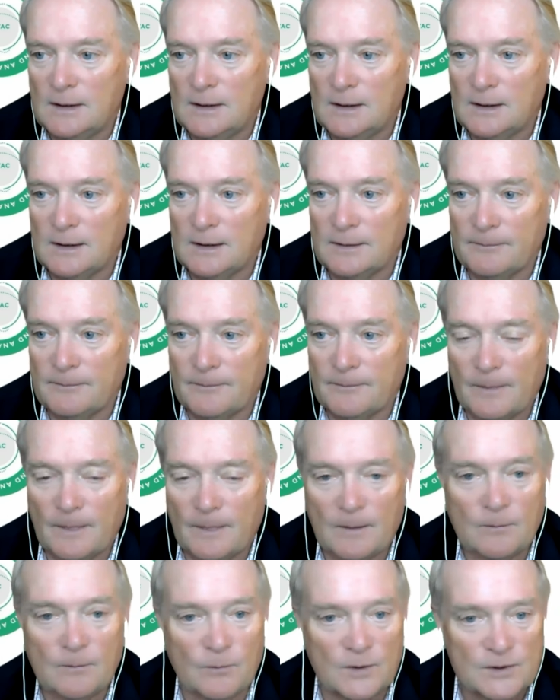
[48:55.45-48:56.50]
Um,
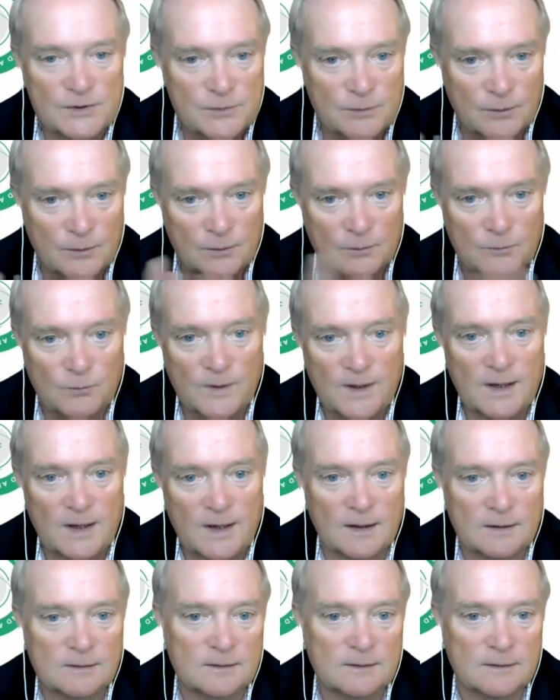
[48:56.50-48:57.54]
wish you a good
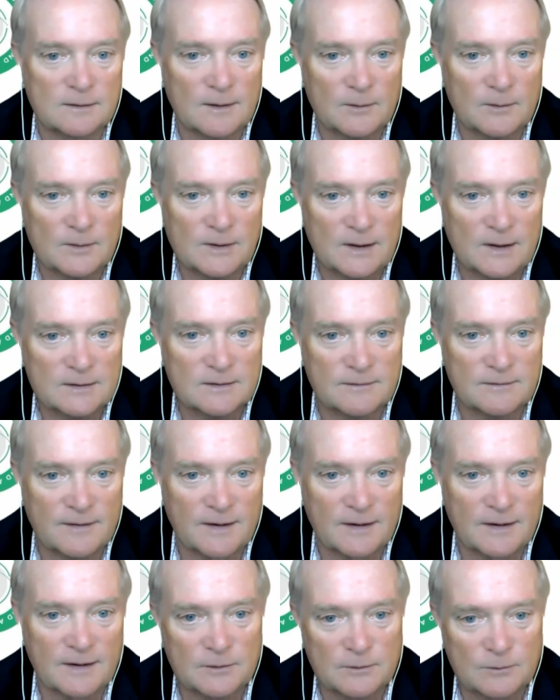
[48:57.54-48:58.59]
weekend, and I would like to
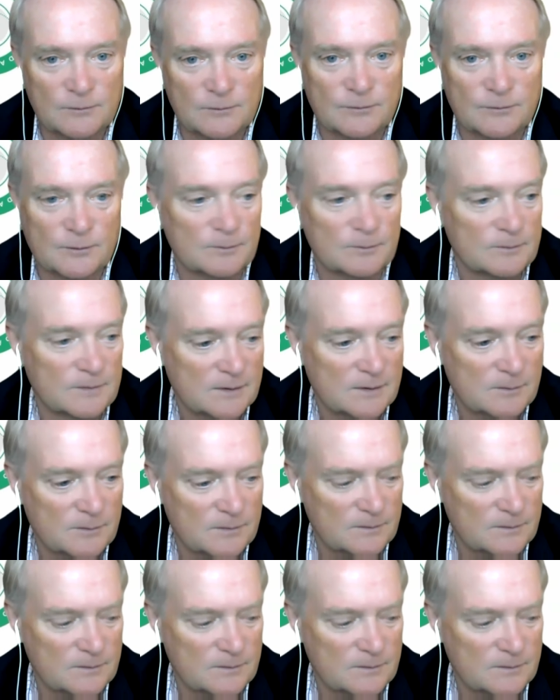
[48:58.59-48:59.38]
thank you from